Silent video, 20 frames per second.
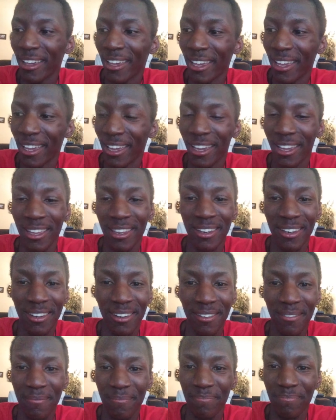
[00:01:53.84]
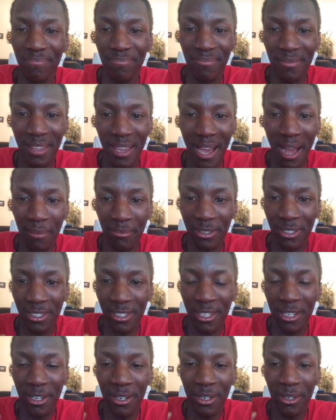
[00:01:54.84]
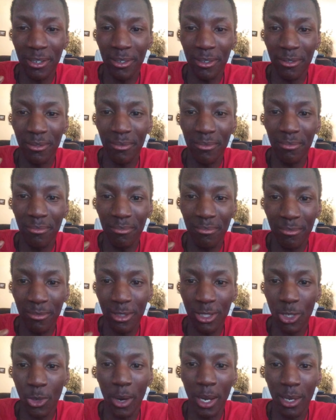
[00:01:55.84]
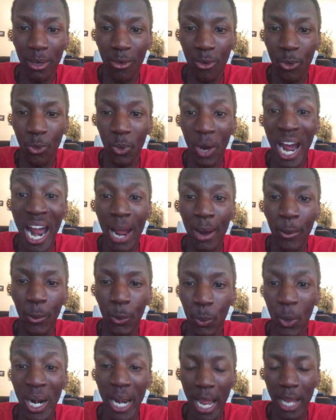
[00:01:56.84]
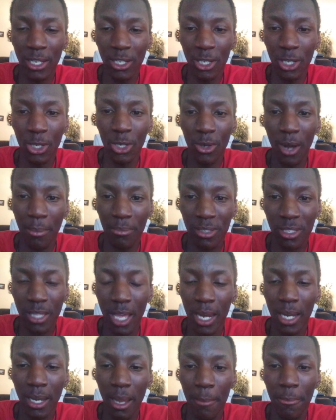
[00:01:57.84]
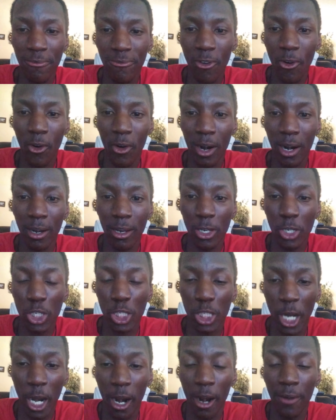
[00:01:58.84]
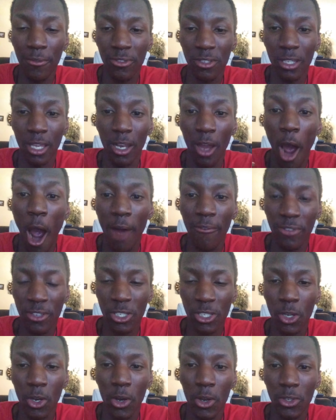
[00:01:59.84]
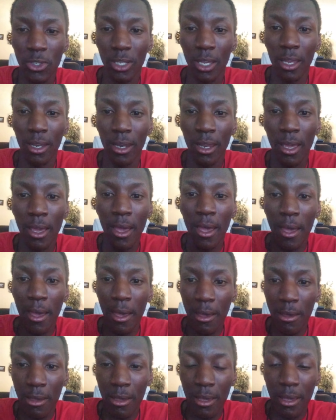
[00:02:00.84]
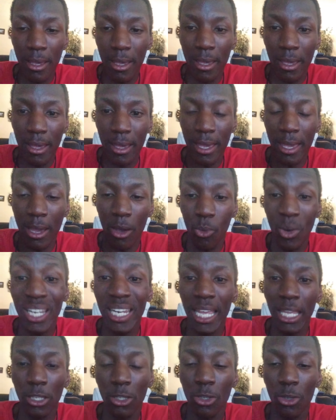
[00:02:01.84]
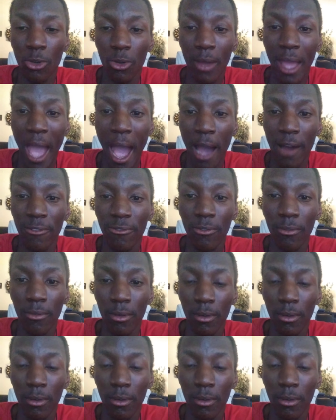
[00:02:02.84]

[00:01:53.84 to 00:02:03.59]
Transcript: And I'm still doing what what I do. I'm standing up for sheriffs and officers, and and we need to have